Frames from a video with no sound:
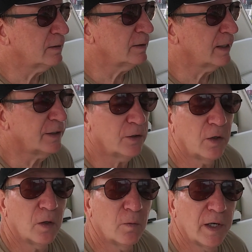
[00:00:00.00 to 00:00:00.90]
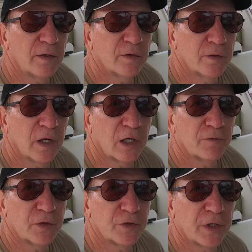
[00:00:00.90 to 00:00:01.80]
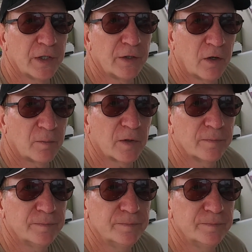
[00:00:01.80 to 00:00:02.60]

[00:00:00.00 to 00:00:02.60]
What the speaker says: getting on our way to Donovan's Shady Harbor.